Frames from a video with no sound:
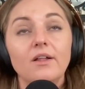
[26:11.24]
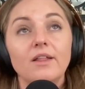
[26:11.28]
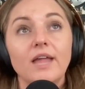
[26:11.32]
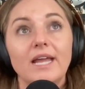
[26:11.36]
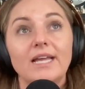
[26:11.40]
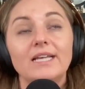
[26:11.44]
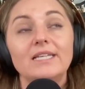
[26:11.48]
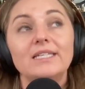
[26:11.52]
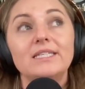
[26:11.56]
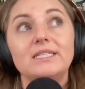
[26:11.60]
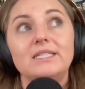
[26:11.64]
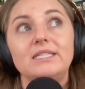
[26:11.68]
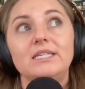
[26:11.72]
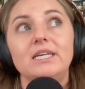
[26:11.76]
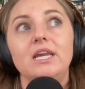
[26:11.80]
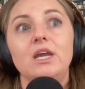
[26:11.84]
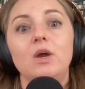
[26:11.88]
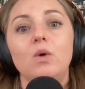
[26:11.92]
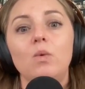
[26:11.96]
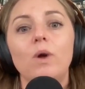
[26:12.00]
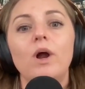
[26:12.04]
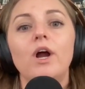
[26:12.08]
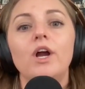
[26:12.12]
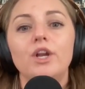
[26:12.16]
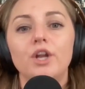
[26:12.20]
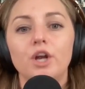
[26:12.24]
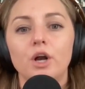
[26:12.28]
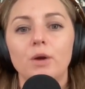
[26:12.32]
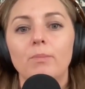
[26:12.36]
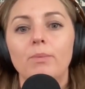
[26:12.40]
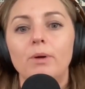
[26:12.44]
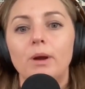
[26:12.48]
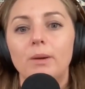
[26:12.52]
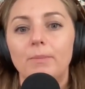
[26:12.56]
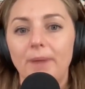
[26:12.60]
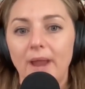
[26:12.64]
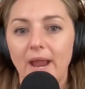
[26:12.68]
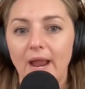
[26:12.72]
like see where
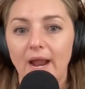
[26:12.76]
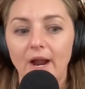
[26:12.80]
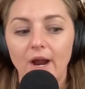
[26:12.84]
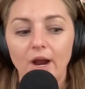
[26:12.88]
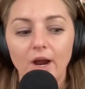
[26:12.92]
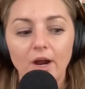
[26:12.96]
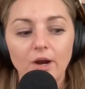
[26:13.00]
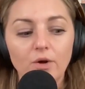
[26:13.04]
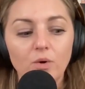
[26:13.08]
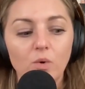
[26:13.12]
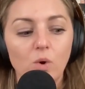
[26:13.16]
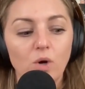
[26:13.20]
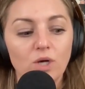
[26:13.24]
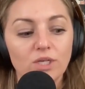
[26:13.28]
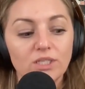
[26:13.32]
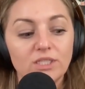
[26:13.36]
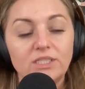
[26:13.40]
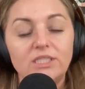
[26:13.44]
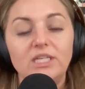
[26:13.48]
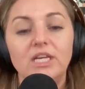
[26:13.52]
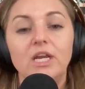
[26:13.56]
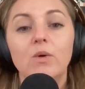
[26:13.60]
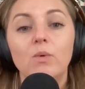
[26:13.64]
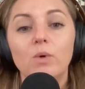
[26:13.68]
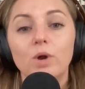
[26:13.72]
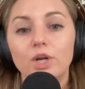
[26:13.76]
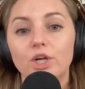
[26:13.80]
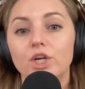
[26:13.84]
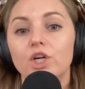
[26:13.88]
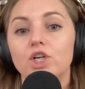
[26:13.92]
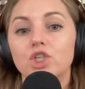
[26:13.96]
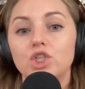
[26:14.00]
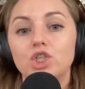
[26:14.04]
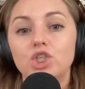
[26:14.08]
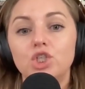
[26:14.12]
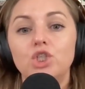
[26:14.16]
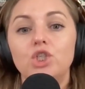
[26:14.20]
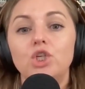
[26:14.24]
you're prepared or see where
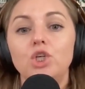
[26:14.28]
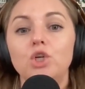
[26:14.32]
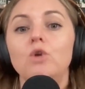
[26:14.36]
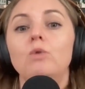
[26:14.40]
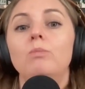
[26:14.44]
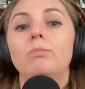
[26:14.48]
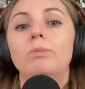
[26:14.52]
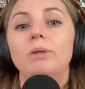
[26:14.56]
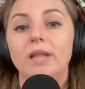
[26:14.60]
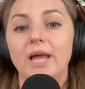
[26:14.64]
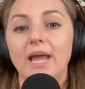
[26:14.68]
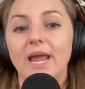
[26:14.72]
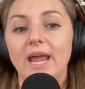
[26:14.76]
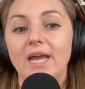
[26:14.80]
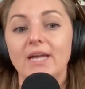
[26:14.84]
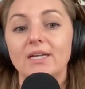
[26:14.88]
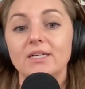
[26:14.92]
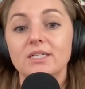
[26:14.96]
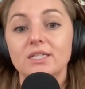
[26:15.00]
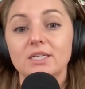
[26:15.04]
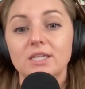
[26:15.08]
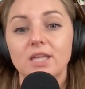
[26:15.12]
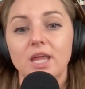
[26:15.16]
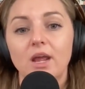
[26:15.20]
you're too planned.